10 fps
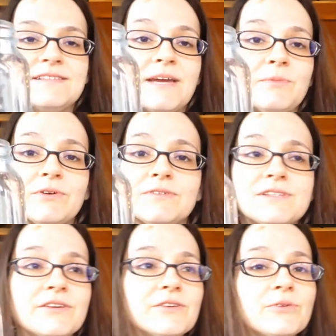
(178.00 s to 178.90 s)
chemicals
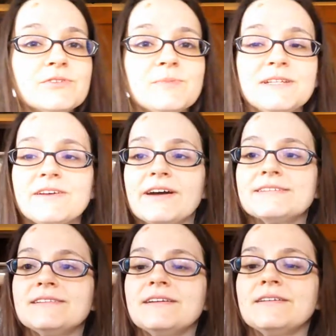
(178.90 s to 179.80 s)
are known to be
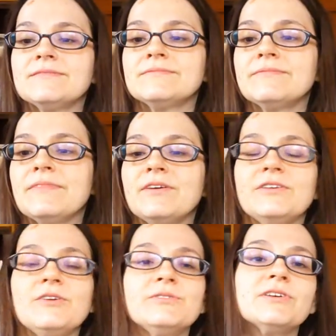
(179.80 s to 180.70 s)
toxic. They're
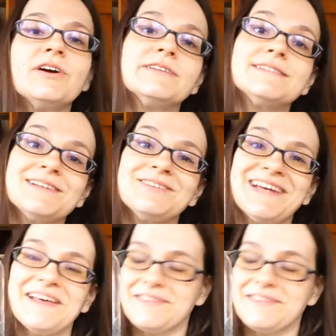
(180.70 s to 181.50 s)
known to cause cell death.